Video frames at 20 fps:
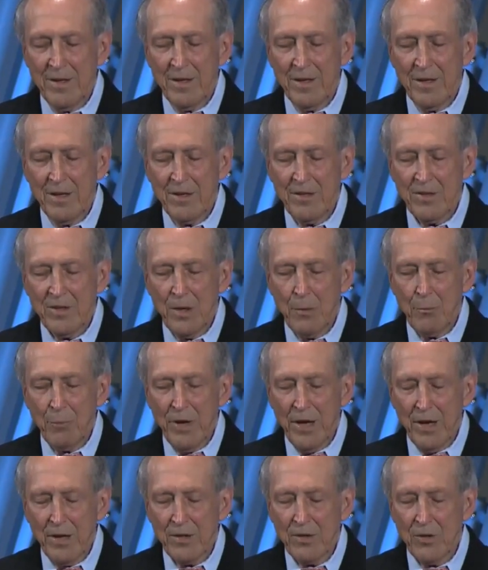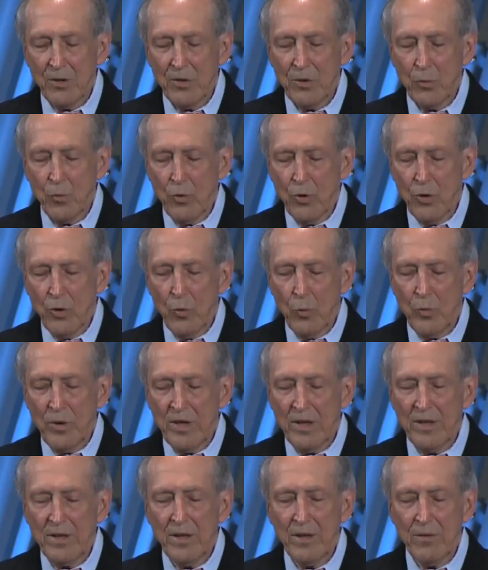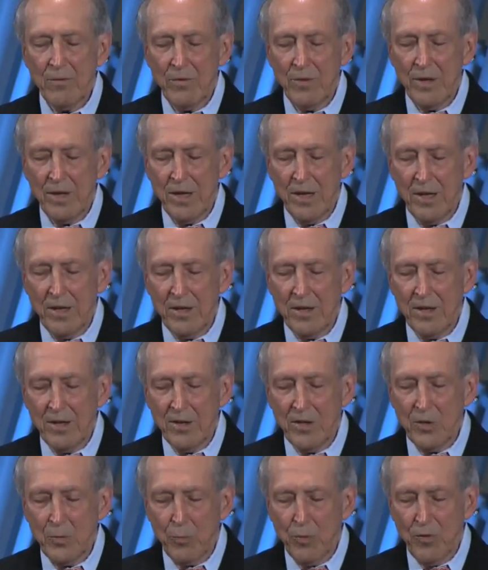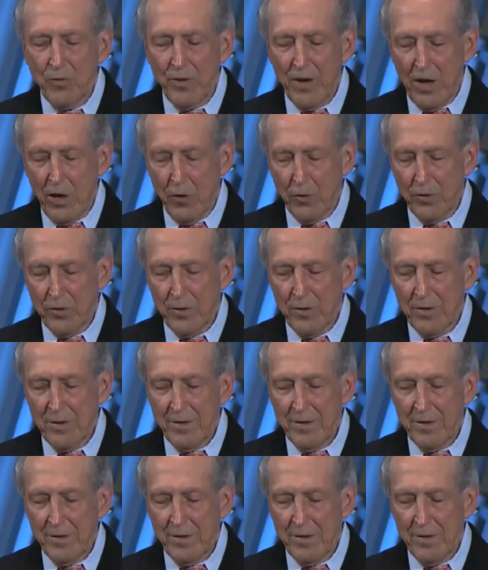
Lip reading: its impact on the world we live in is profound.